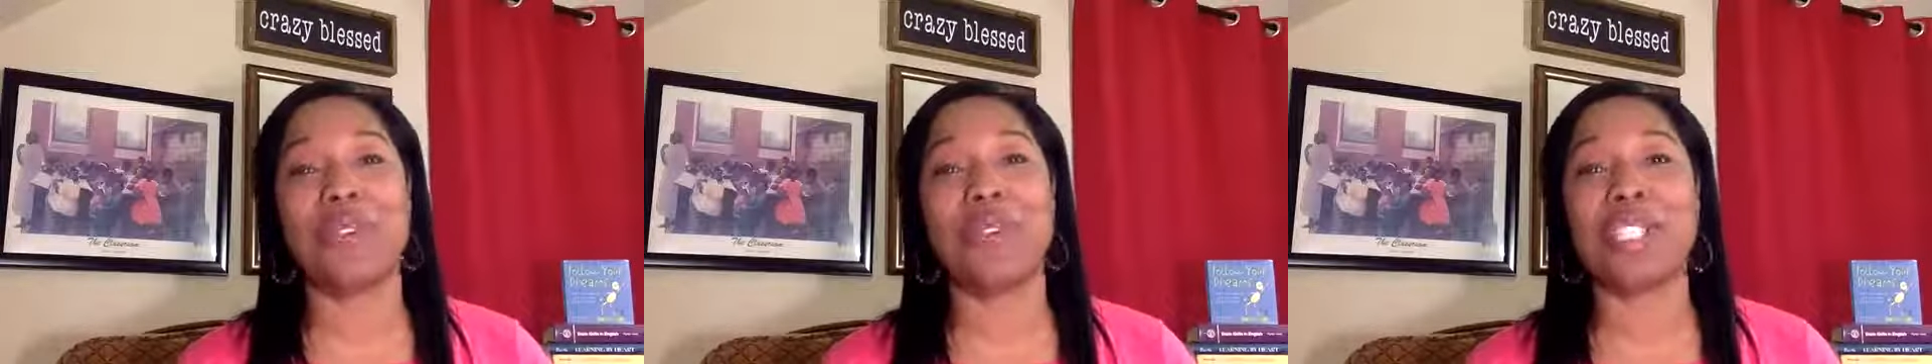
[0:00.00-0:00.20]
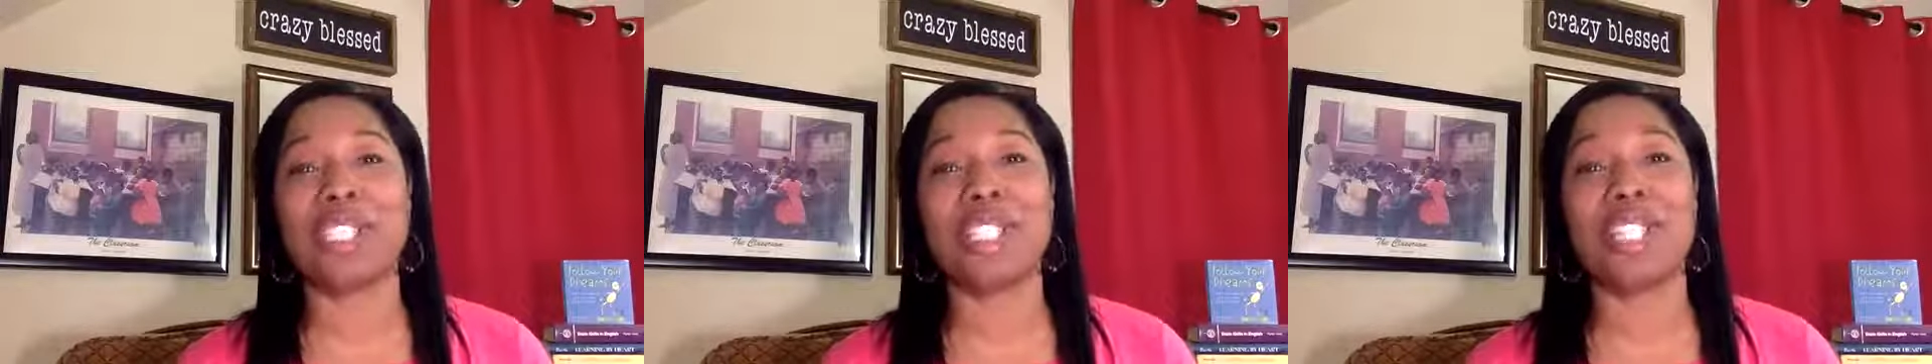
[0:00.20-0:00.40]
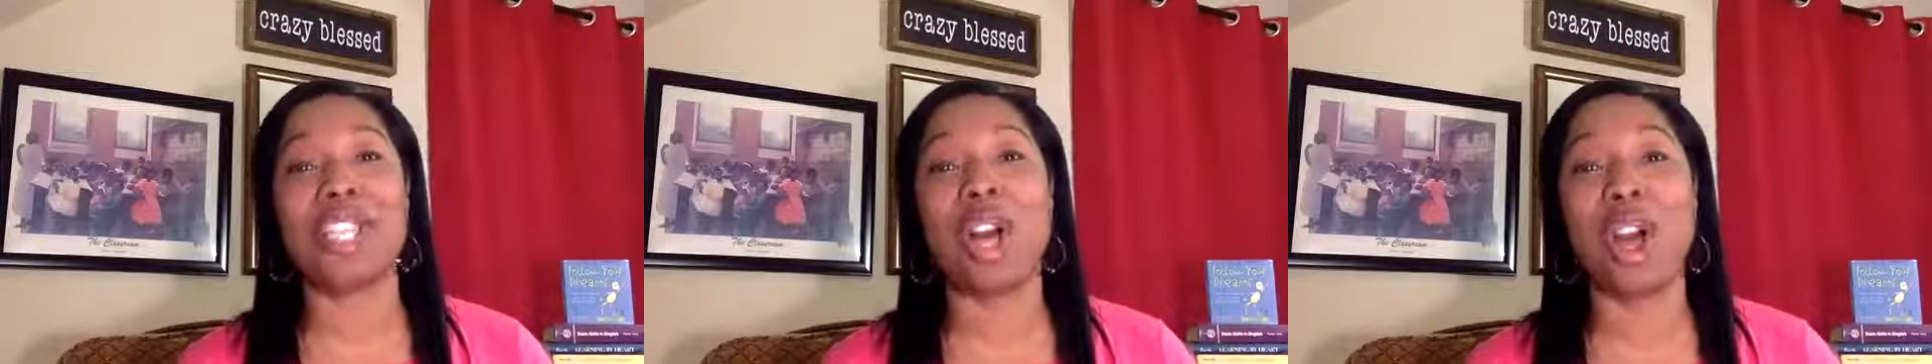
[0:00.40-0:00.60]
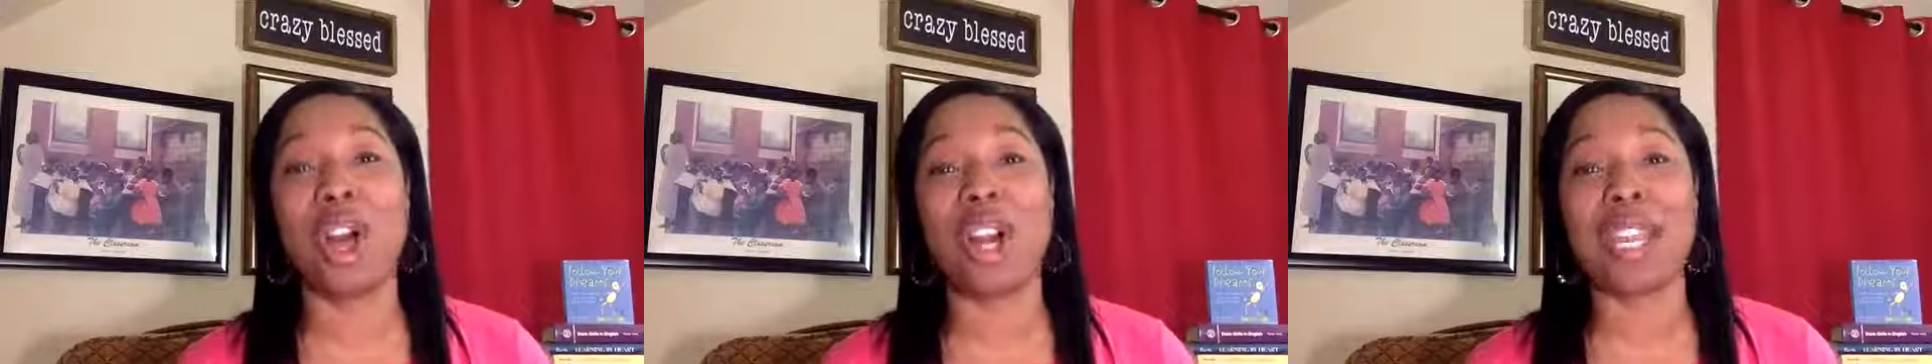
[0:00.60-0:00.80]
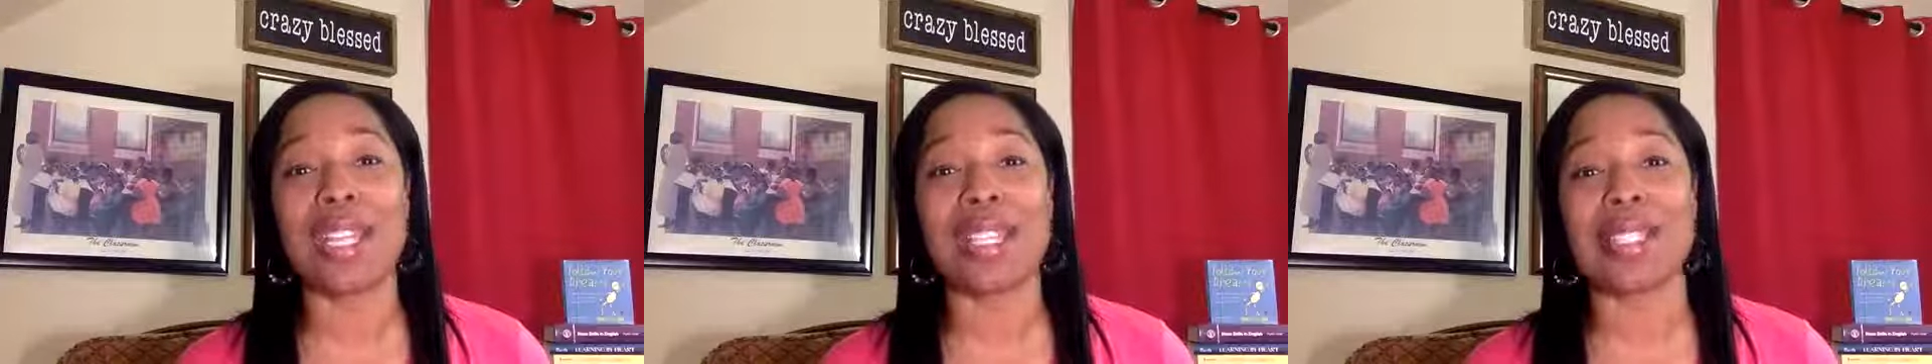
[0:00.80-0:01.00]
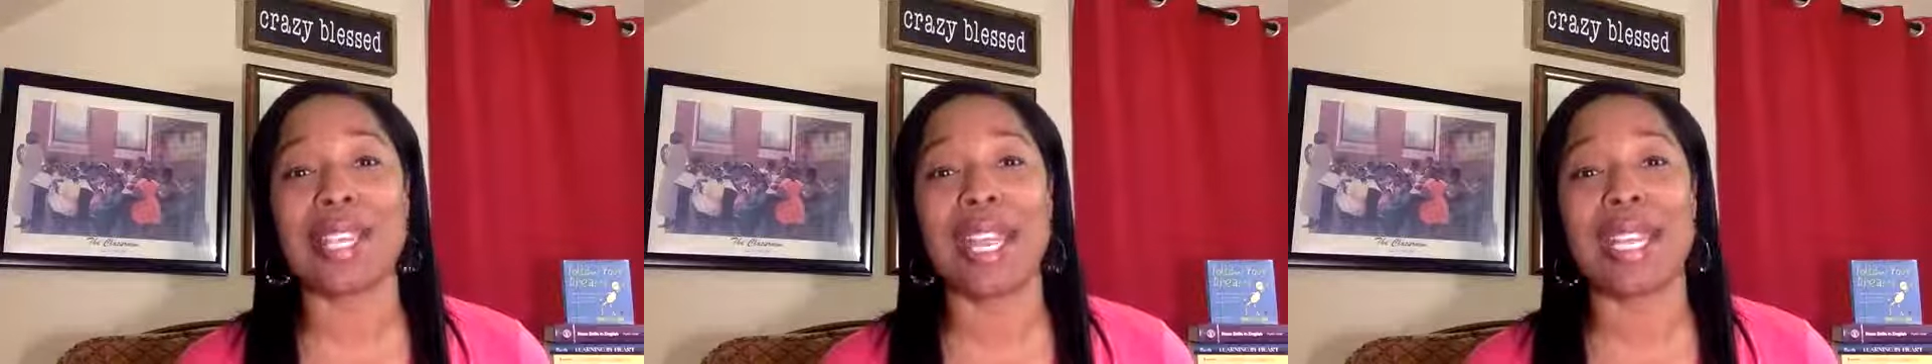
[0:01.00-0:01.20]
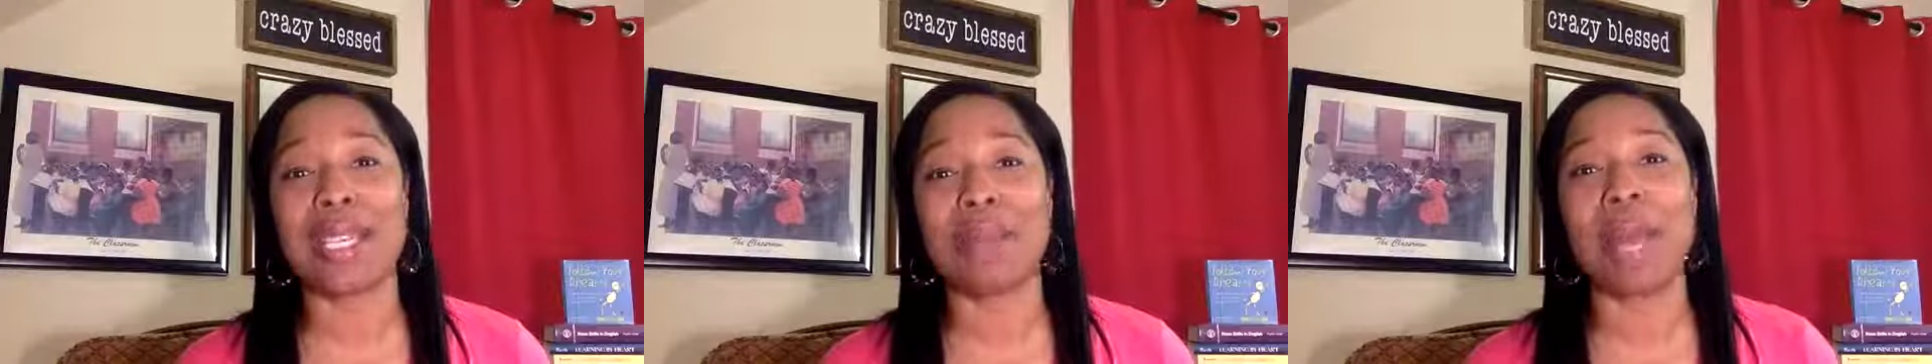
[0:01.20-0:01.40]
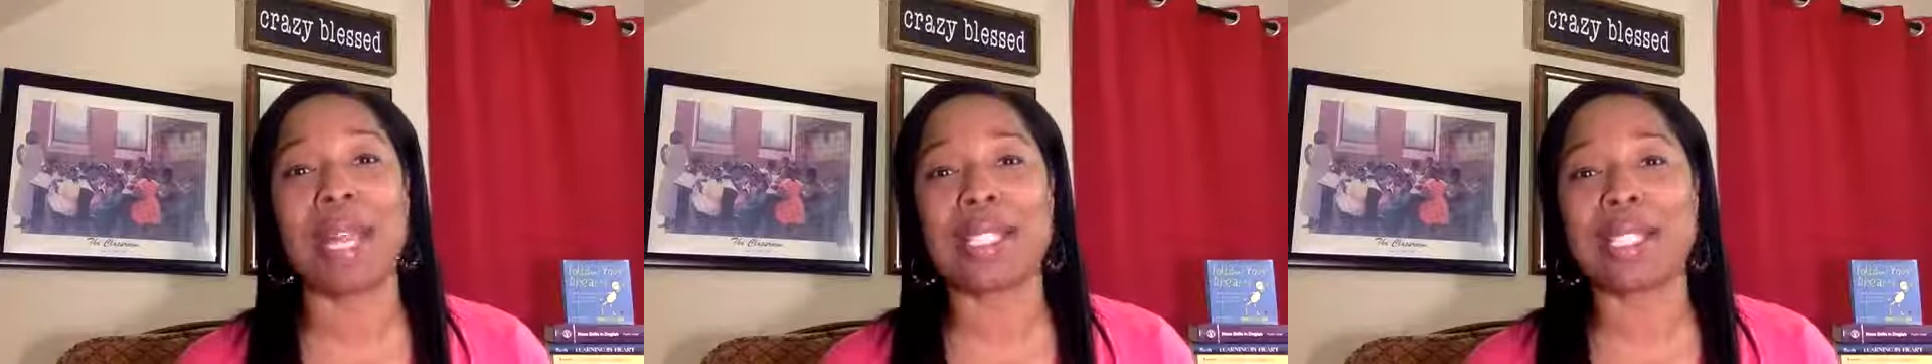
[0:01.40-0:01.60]
for as long as I
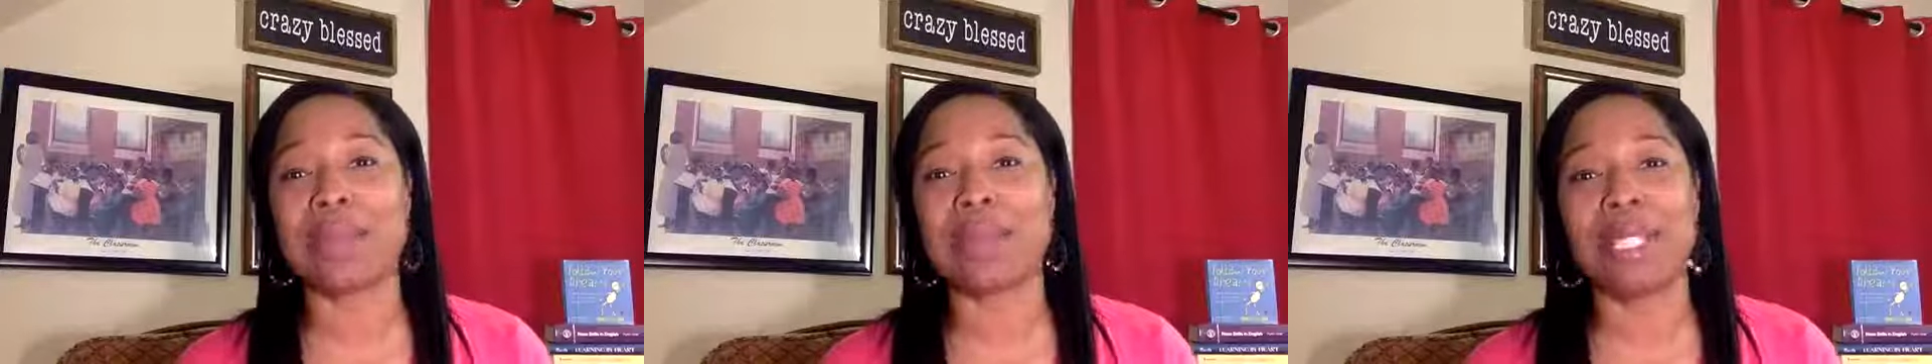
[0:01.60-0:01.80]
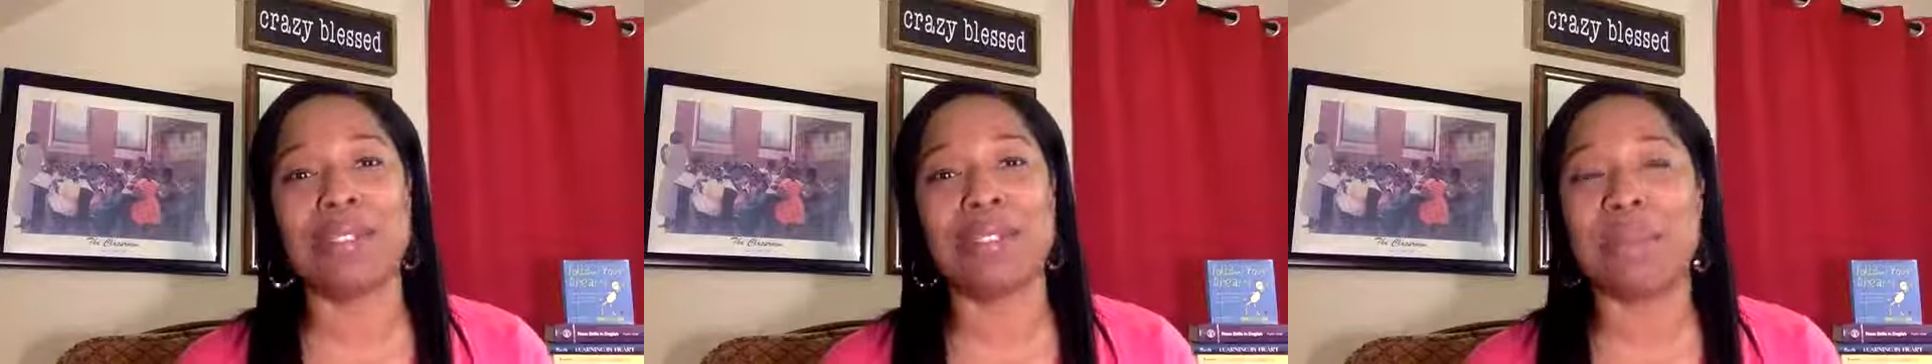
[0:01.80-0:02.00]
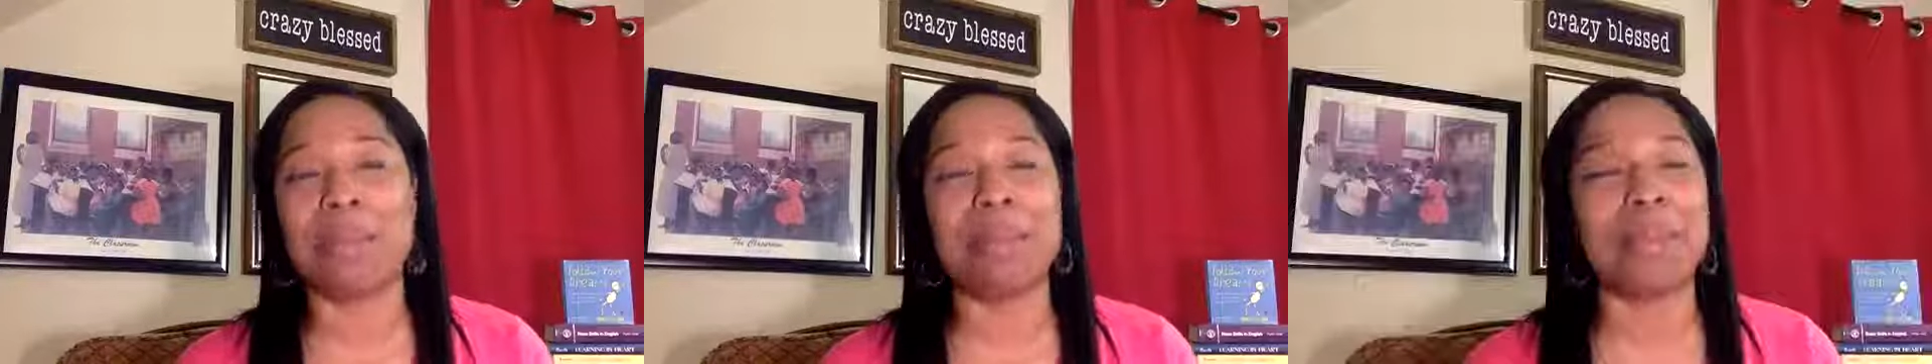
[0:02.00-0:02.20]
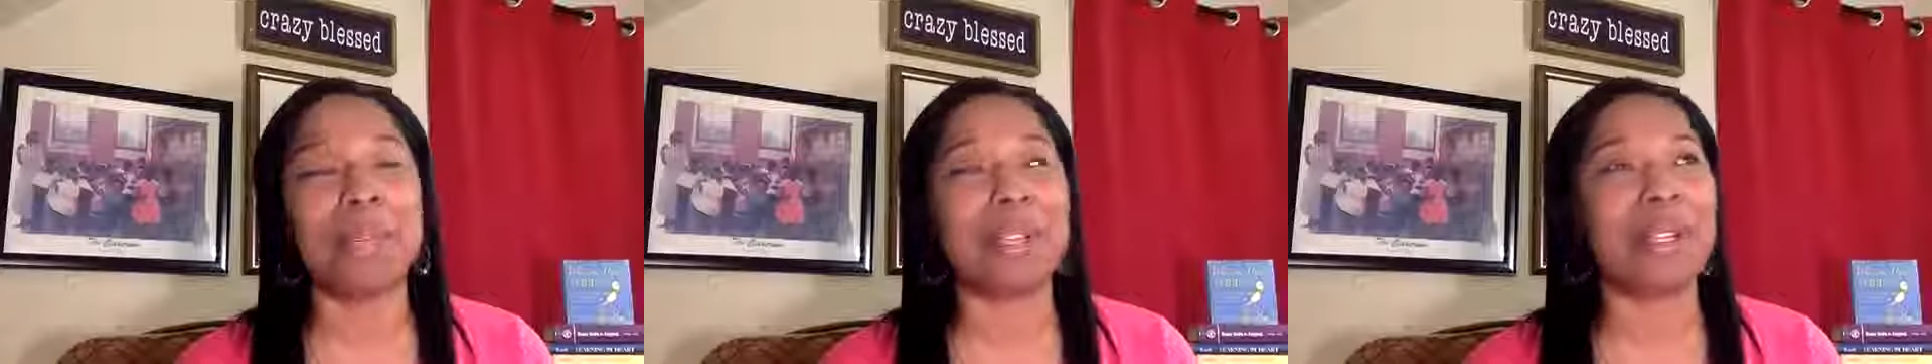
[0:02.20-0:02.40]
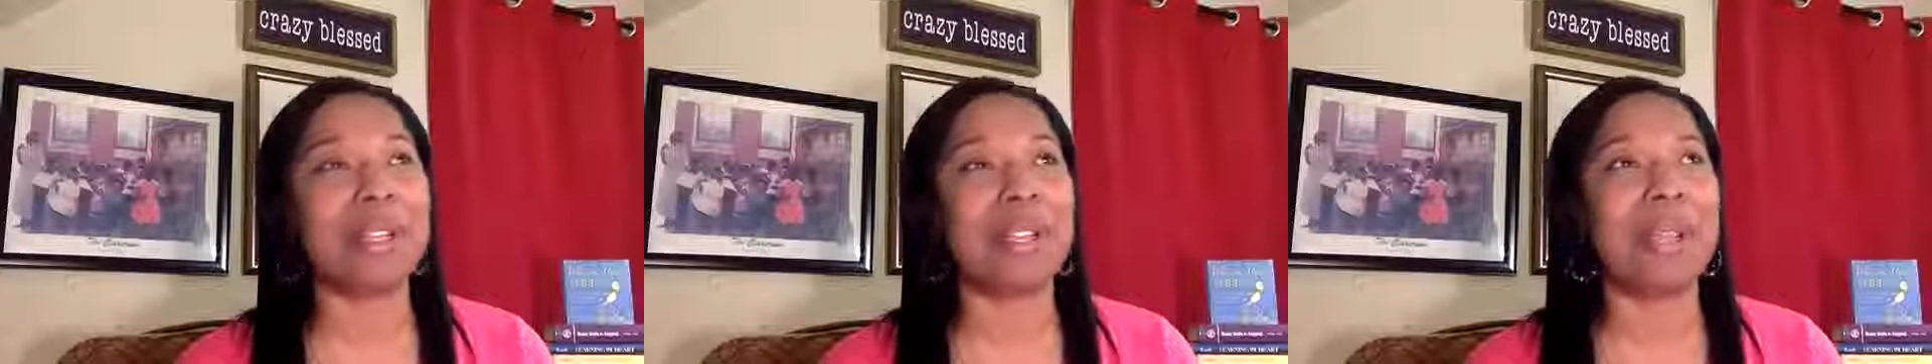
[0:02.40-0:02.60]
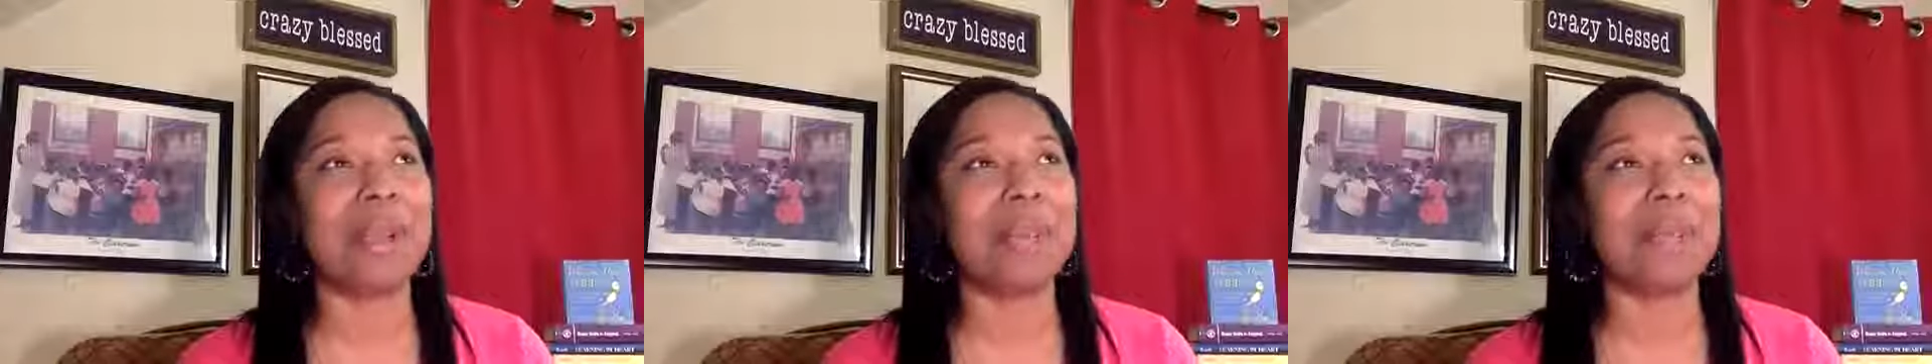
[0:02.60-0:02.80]
could possibly remember.